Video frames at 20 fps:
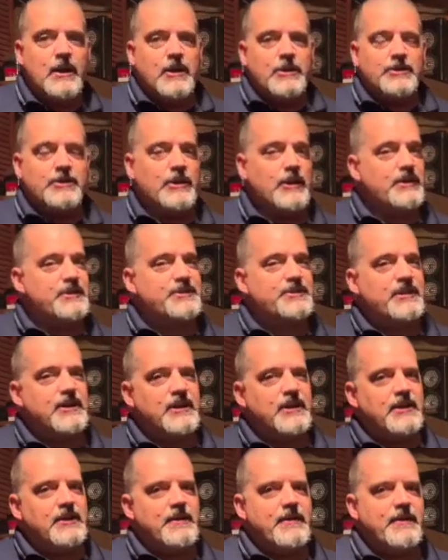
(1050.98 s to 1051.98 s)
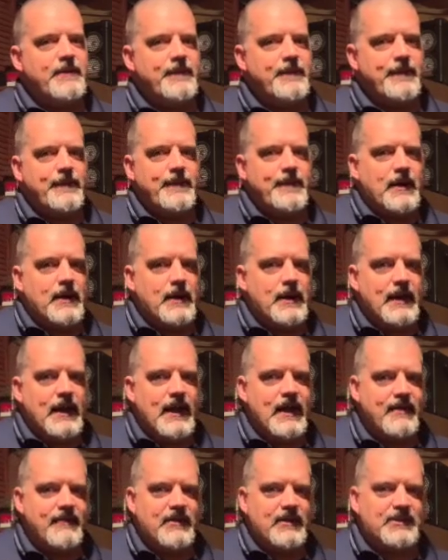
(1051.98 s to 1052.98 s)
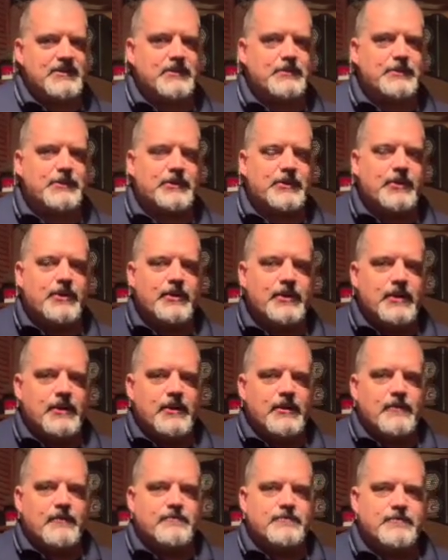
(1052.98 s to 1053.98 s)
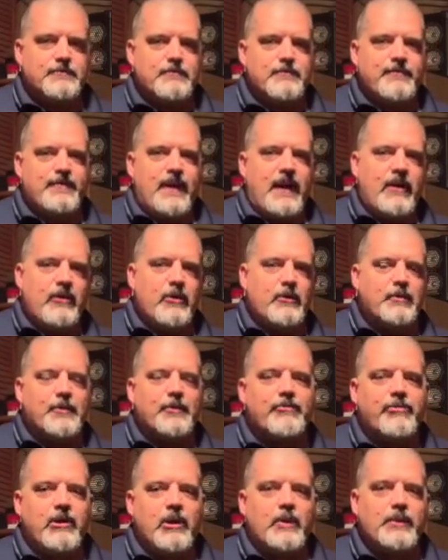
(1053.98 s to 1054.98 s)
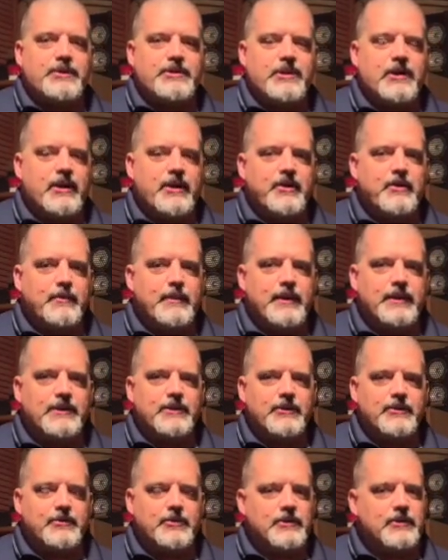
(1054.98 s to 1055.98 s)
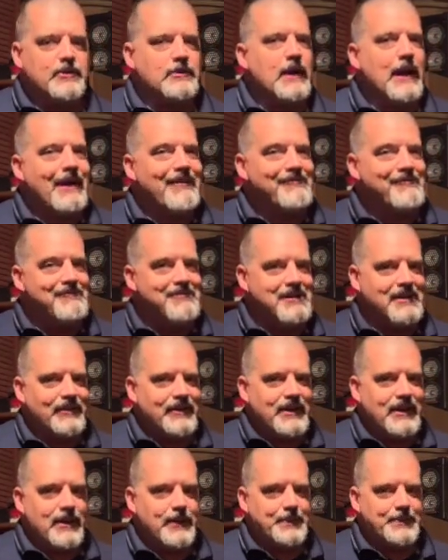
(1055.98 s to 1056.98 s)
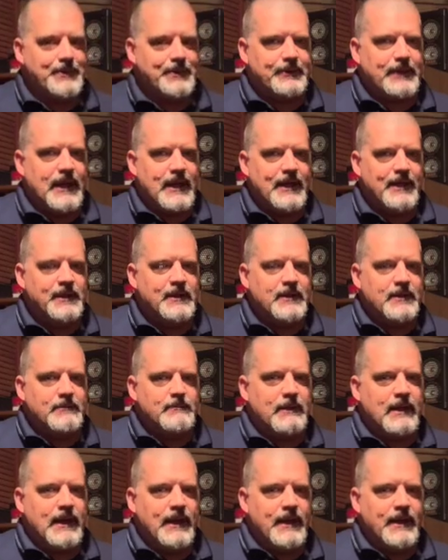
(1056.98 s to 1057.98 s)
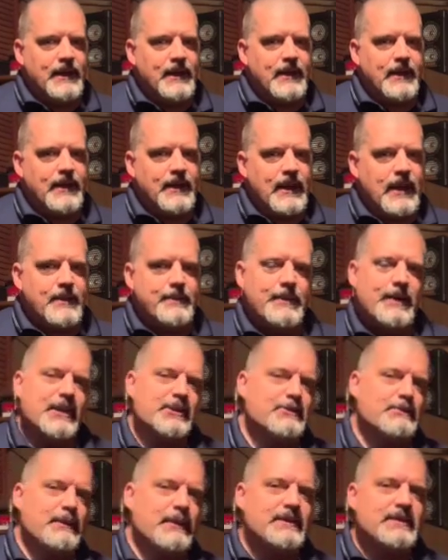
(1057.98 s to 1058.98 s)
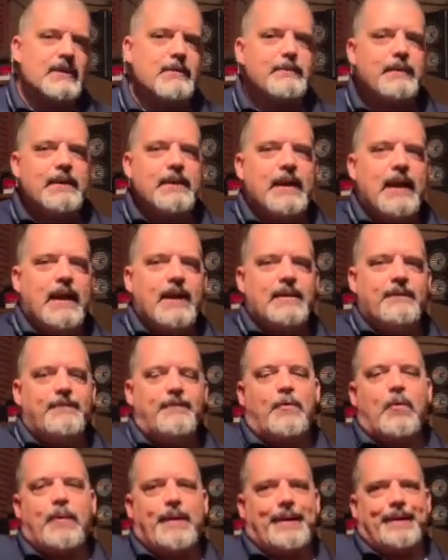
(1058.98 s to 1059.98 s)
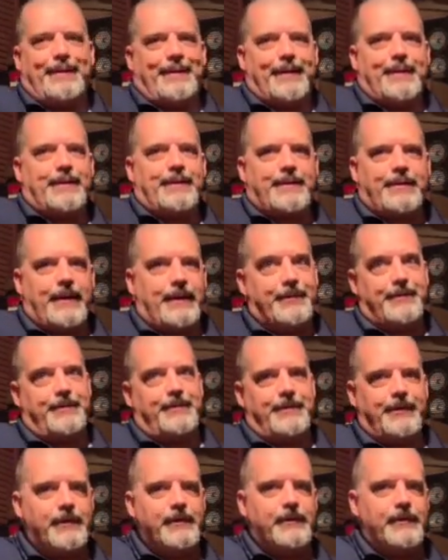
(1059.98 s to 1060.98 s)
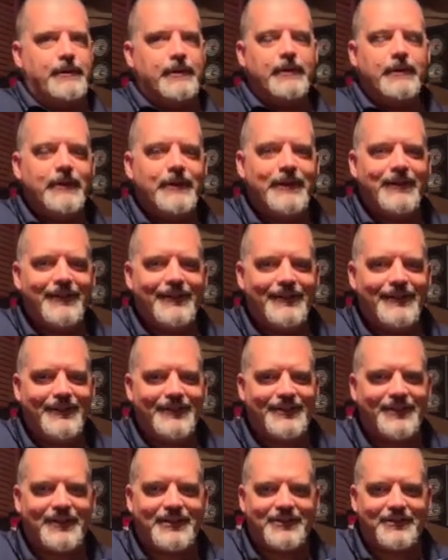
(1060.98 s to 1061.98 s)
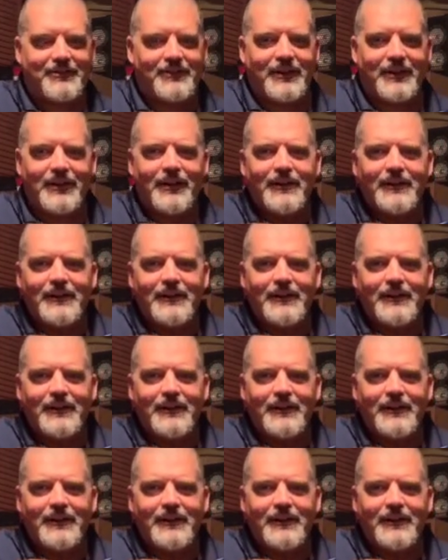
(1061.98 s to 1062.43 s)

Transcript: you can see having some sort of variable frequency on your mid control really helps a lot. My Ibanez BTB846 SC 6-string